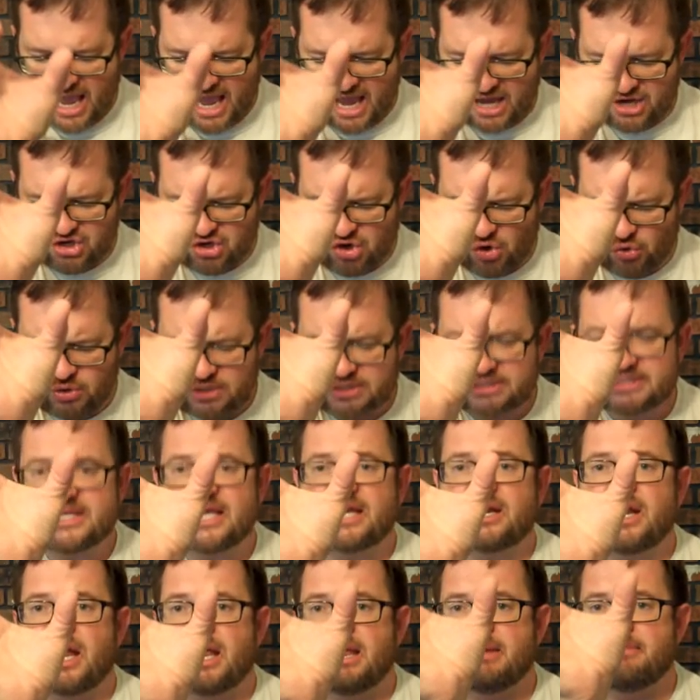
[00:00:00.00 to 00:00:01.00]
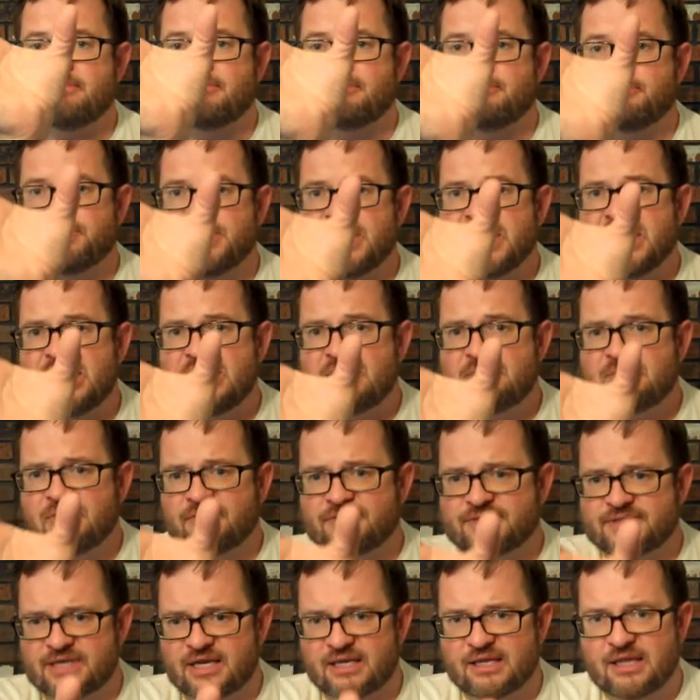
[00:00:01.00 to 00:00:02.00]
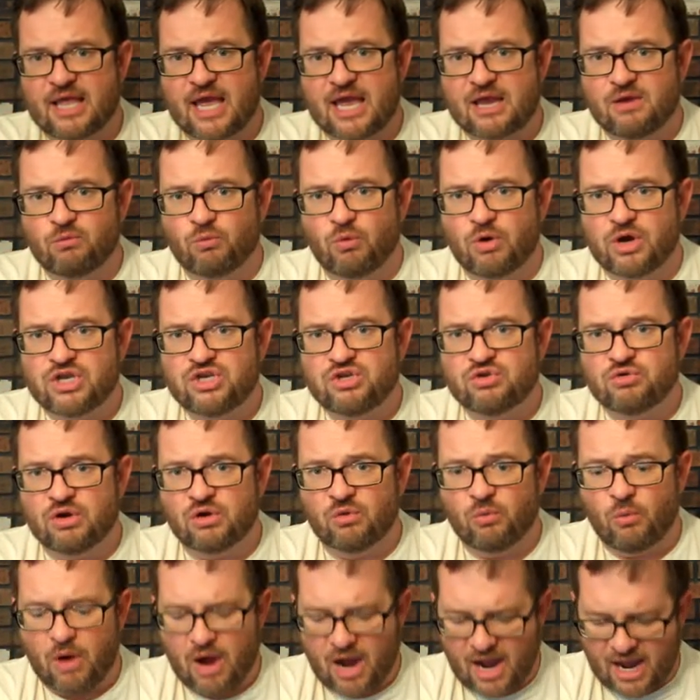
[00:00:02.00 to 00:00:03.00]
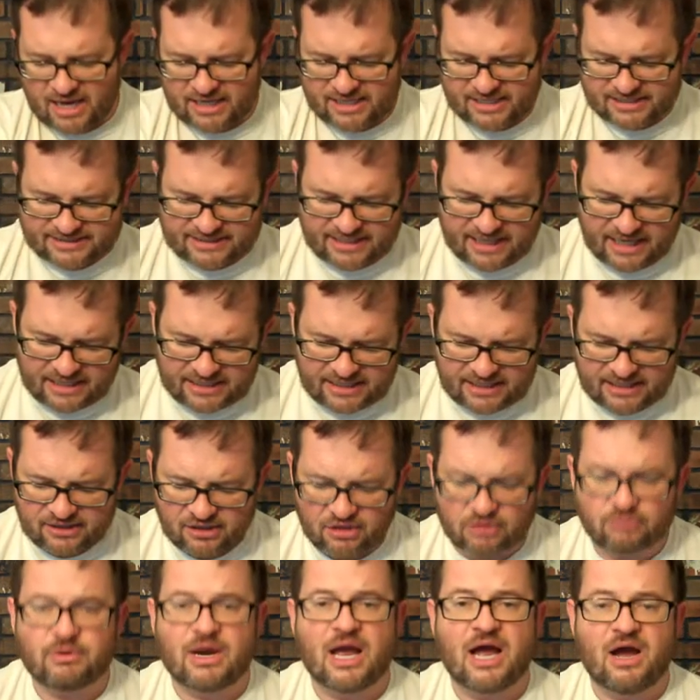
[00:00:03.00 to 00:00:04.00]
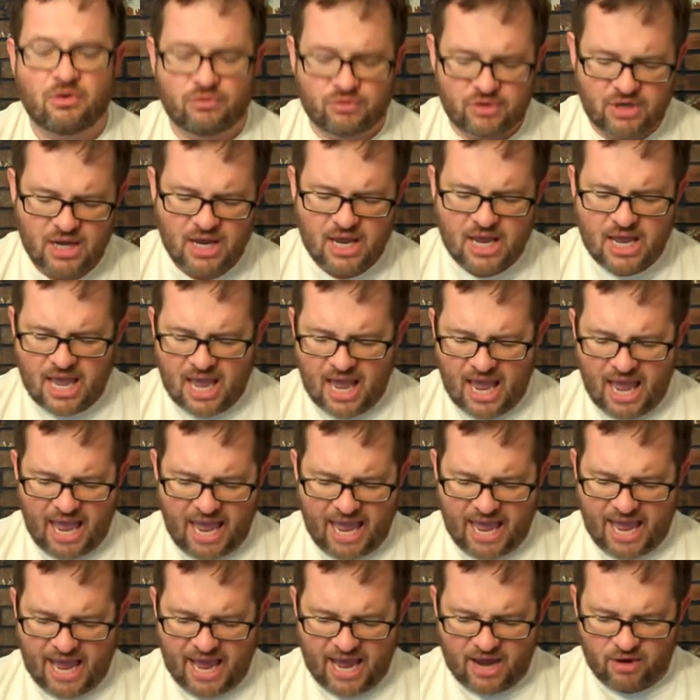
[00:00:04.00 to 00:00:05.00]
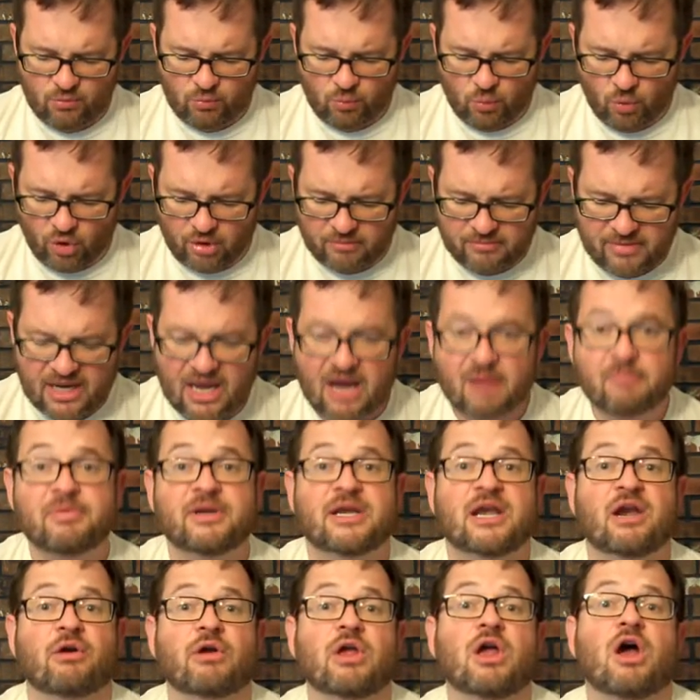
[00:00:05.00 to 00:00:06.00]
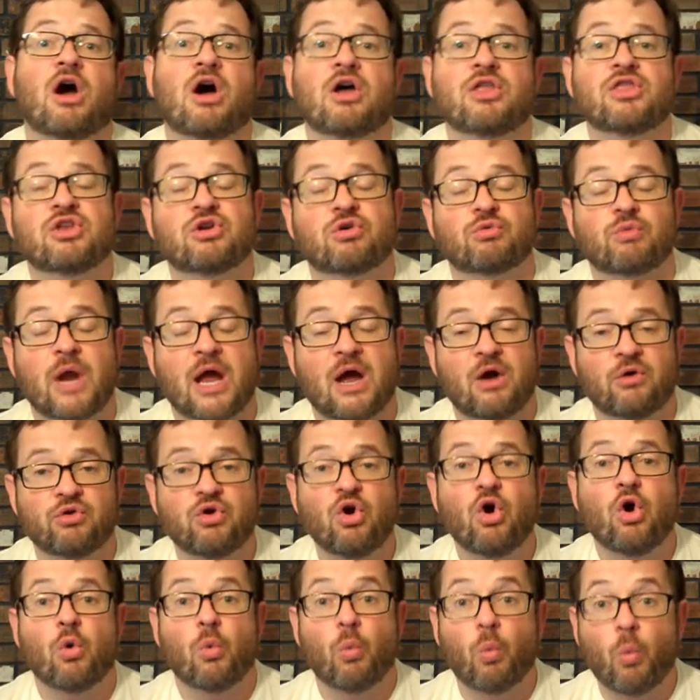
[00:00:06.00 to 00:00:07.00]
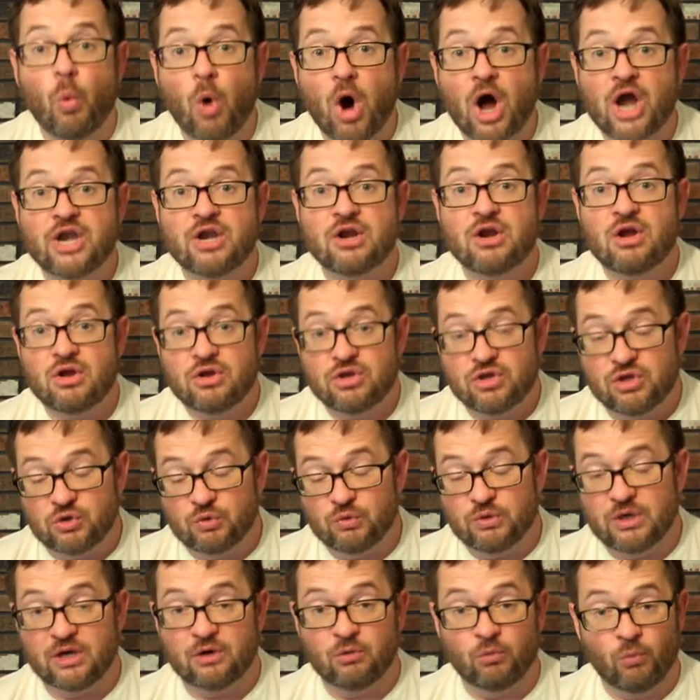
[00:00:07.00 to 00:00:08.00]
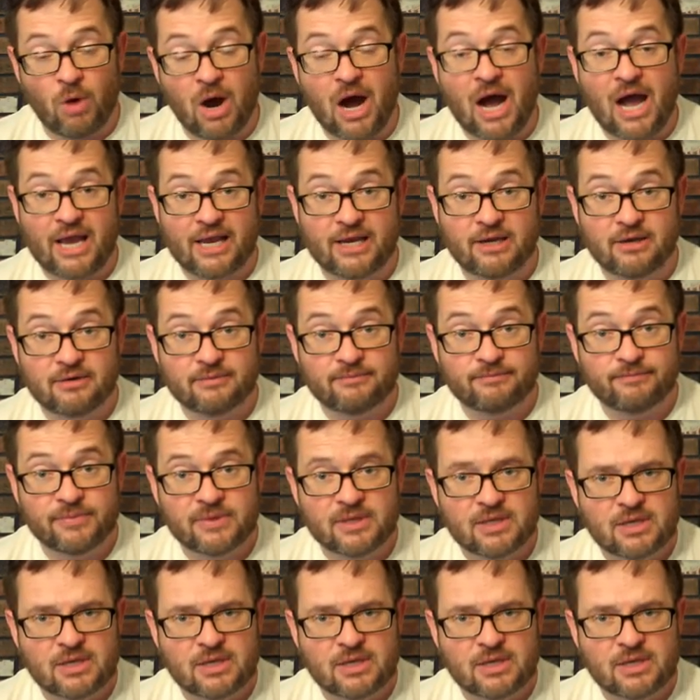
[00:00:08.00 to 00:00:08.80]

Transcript: And notice that a beam of sunlight one unit wide is hitting the ground and warming up an area on the ground one unit wide